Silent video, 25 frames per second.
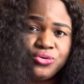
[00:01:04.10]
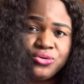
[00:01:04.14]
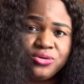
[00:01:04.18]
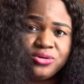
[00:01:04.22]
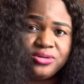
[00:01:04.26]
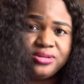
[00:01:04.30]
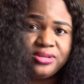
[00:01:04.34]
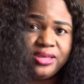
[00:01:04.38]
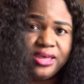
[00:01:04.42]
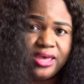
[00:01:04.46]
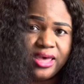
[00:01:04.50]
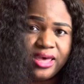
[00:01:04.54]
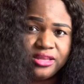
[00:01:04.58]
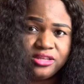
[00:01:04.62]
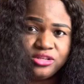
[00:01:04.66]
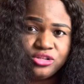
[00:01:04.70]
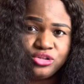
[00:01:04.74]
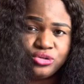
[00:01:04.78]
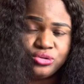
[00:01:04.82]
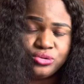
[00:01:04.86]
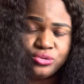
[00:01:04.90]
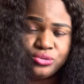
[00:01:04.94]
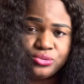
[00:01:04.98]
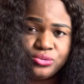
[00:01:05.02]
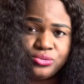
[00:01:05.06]
could get
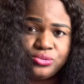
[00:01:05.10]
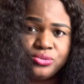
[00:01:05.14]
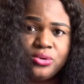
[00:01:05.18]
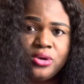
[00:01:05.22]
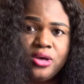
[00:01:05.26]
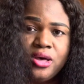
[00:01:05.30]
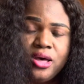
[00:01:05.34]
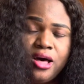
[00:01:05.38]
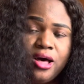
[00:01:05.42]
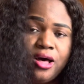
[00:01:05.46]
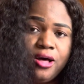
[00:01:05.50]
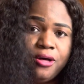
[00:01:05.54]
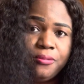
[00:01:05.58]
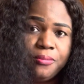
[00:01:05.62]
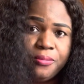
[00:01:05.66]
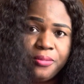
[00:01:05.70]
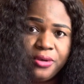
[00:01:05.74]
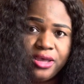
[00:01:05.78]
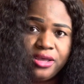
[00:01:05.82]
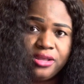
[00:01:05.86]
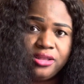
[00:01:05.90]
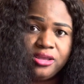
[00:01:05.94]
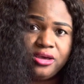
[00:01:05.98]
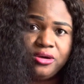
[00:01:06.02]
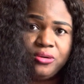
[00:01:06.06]
to
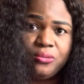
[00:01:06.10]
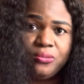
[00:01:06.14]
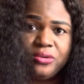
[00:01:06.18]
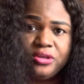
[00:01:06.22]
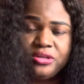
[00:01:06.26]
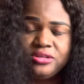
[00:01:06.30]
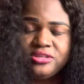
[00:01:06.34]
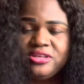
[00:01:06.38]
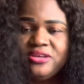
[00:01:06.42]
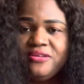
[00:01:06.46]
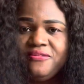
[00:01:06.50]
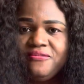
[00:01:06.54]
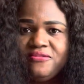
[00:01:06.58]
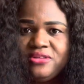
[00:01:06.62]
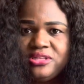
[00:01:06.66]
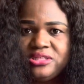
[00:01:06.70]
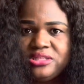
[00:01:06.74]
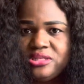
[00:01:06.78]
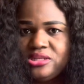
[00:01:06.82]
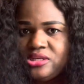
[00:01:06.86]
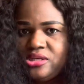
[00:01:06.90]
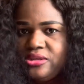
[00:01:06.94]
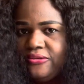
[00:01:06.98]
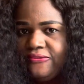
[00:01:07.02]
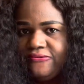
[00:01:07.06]
Albania with a
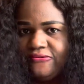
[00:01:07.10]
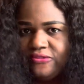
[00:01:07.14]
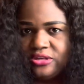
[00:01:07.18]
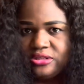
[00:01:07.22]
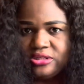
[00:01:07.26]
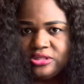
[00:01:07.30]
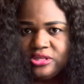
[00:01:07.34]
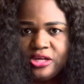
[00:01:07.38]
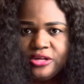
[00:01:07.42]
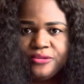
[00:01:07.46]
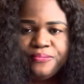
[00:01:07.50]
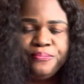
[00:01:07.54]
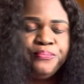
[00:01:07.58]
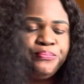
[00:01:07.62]
visiting visa.